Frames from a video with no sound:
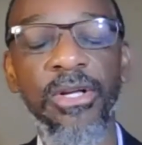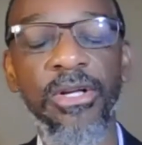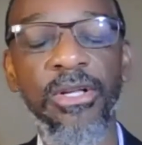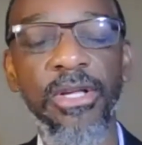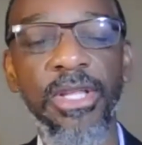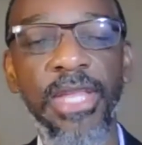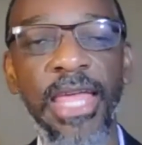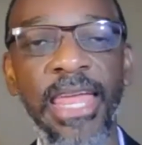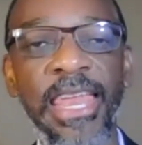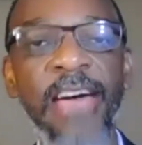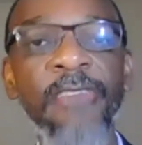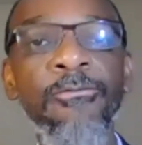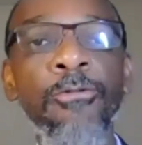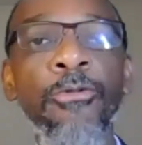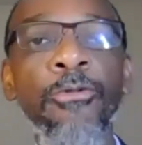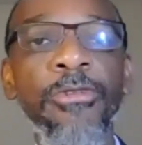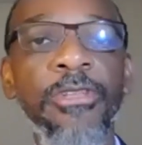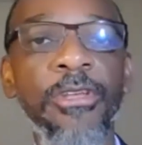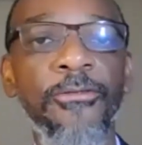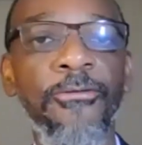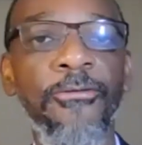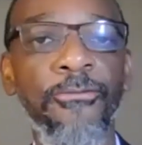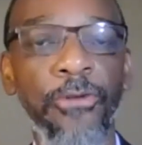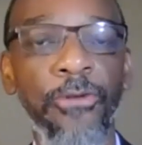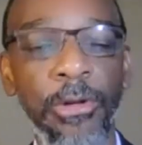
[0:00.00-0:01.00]

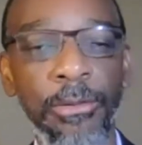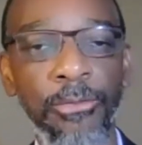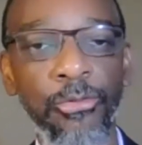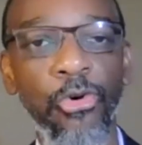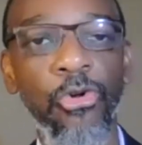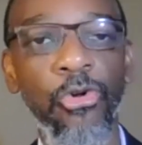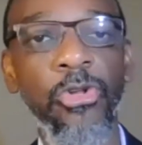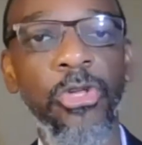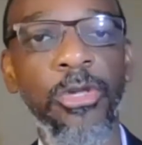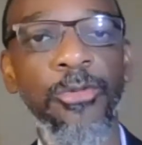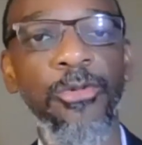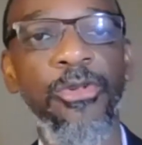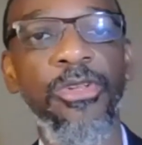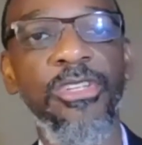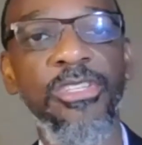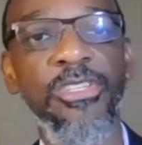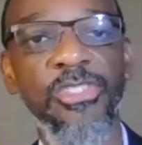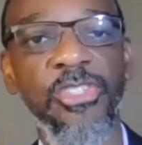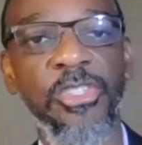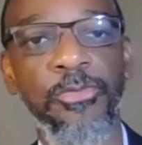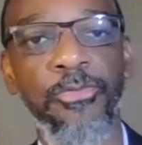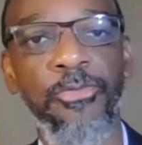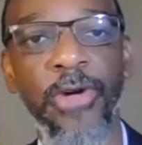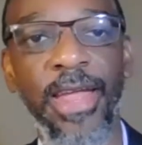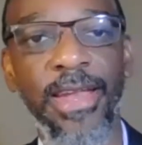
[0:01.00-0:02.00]
to full-blown community
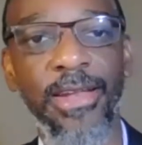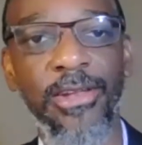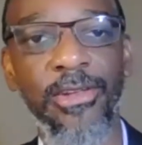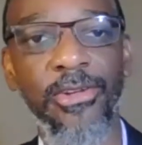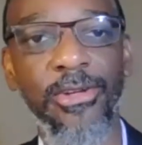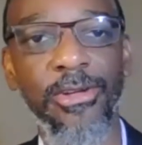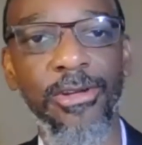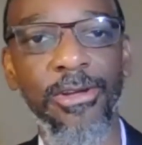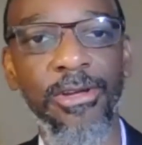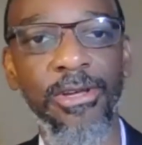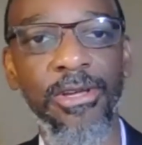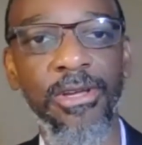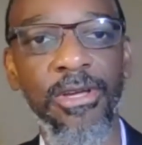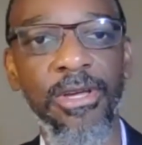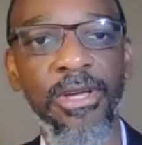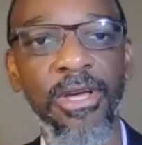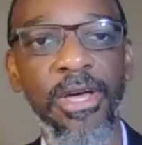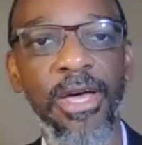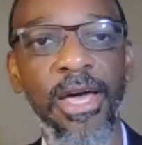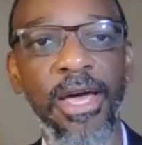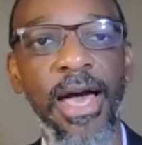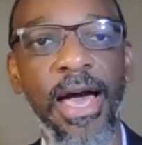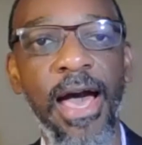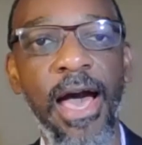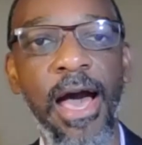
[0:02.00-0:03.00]
spread.
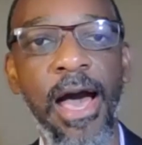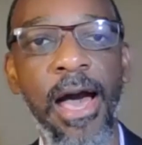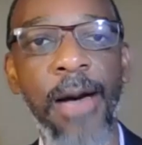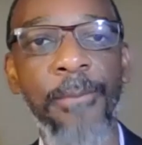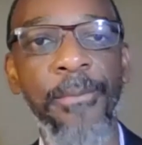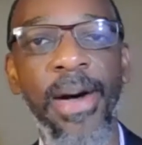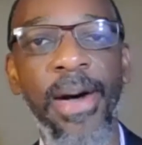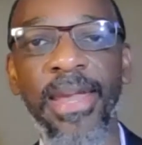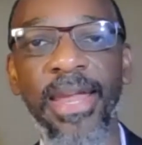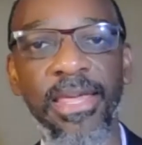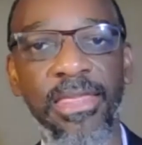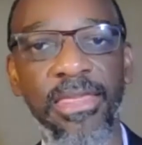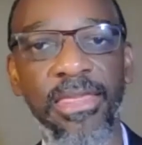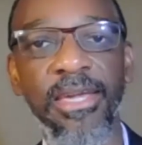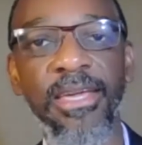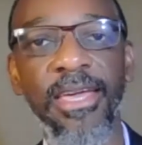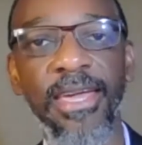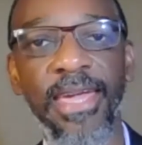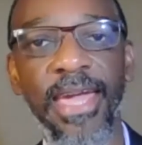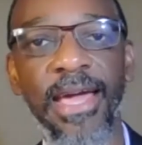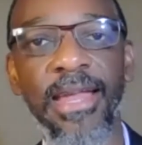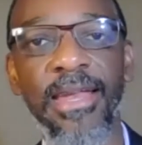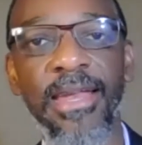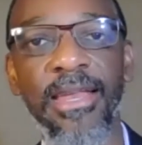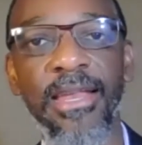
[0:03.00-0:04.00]
And I think,
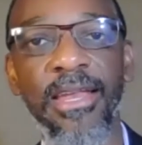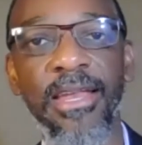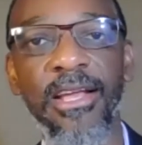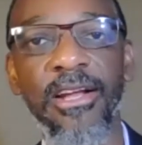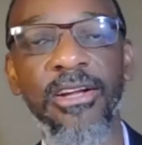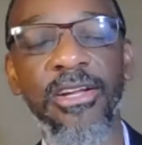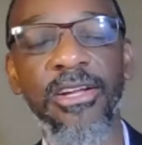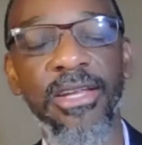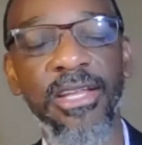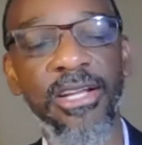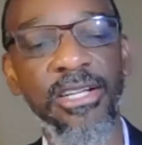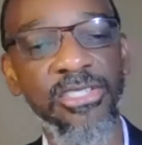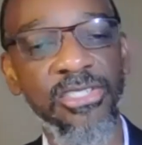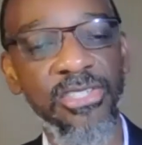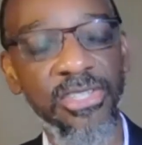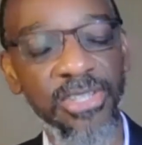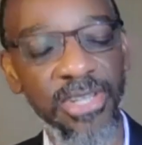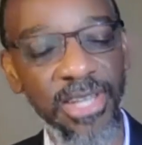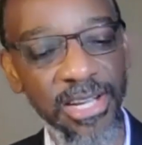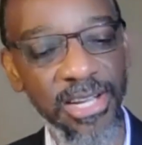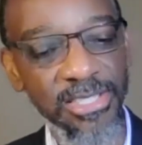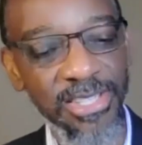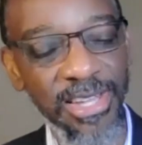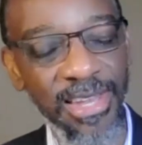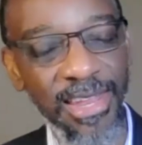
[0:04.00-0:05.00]
again,
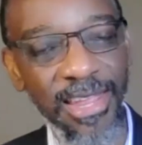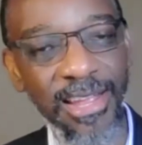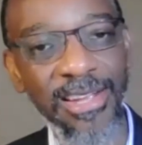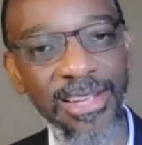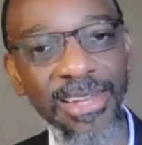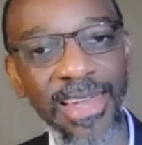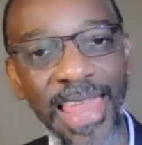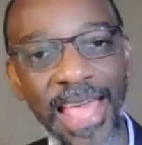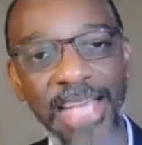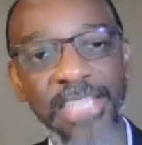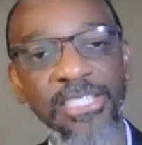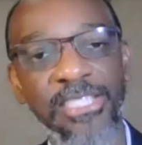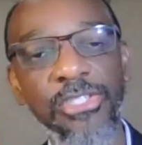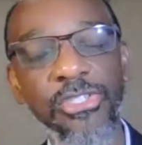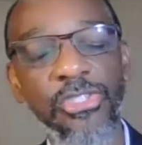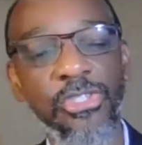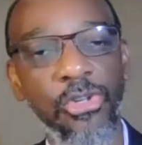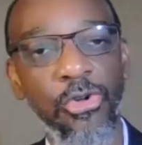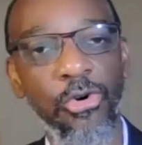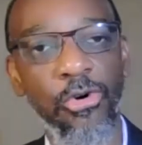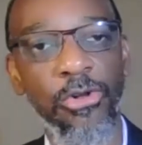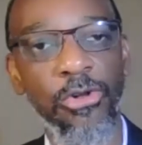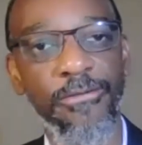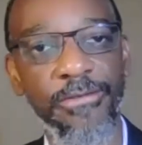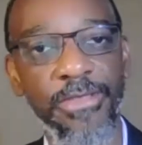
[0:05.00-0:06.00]
there's lessons
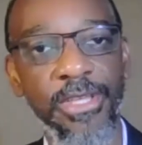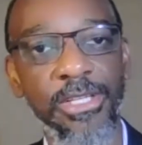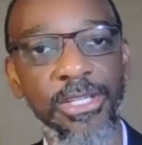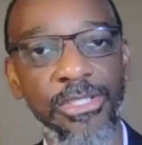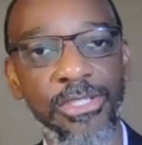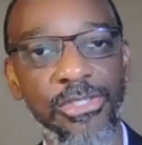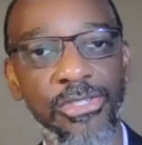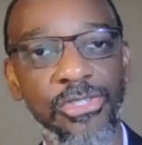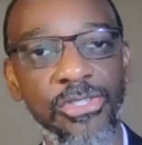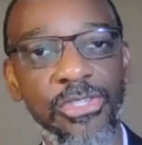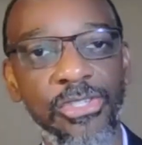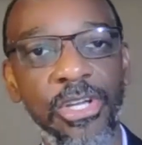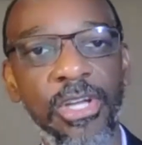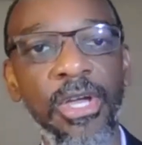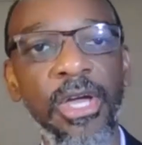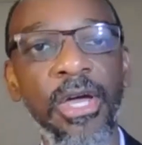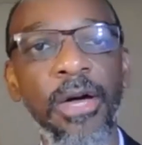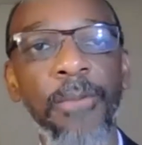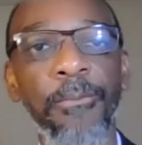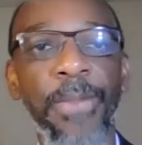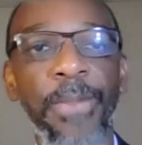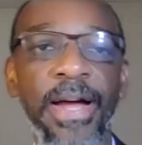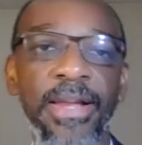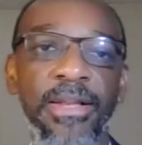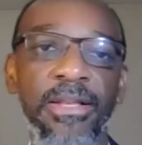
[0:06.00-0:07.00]
in all of this.
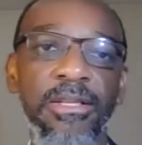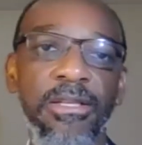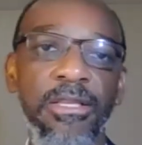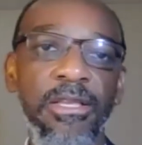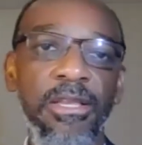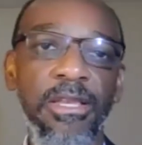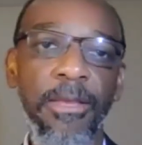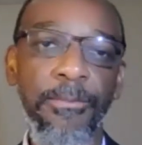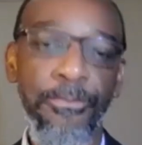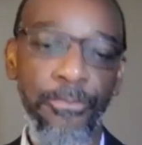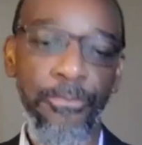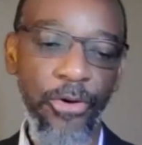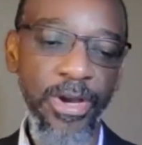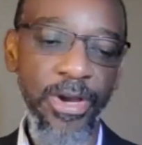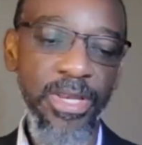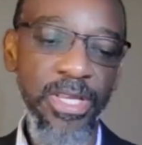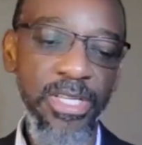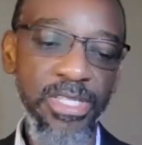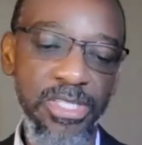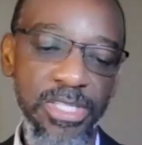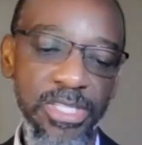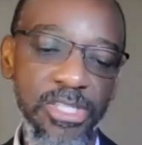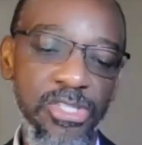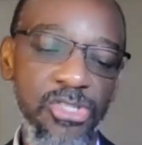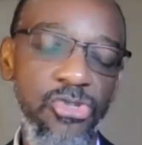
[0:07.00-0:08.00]
But the point
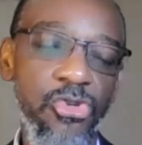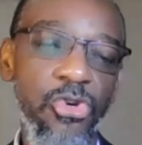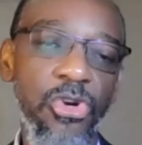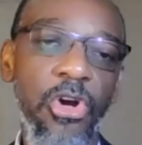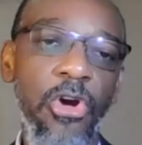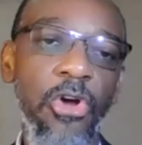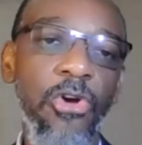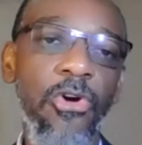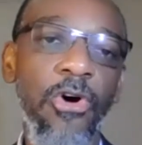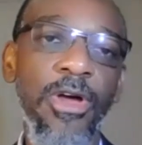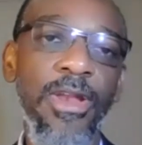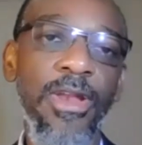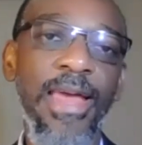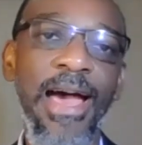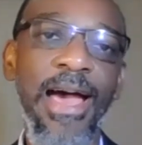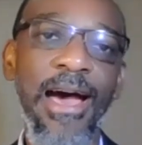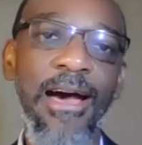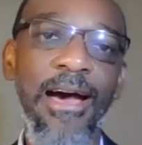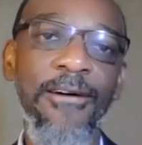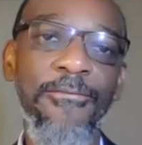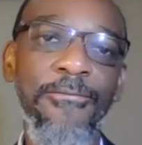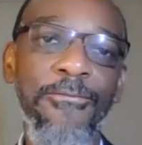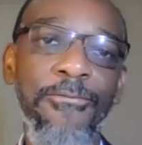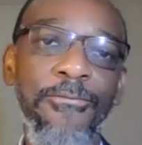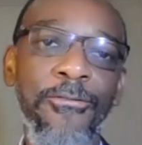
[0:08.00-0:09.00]
is this: you cannot
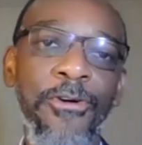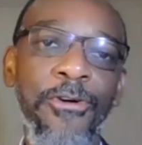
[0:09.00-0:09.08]
have